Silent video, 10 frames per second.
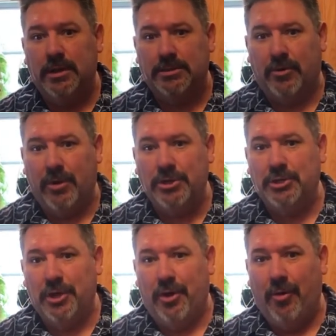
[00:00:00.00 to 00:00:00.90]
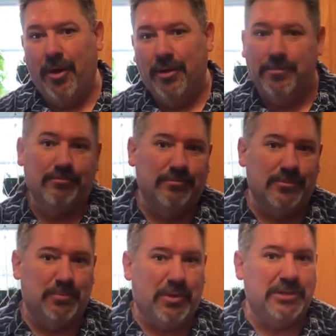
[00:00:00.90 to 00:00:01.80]
our ratio, it's
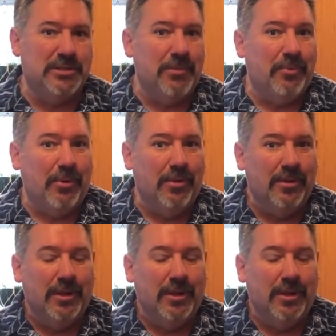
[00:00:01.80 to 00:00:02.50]
pretty simple.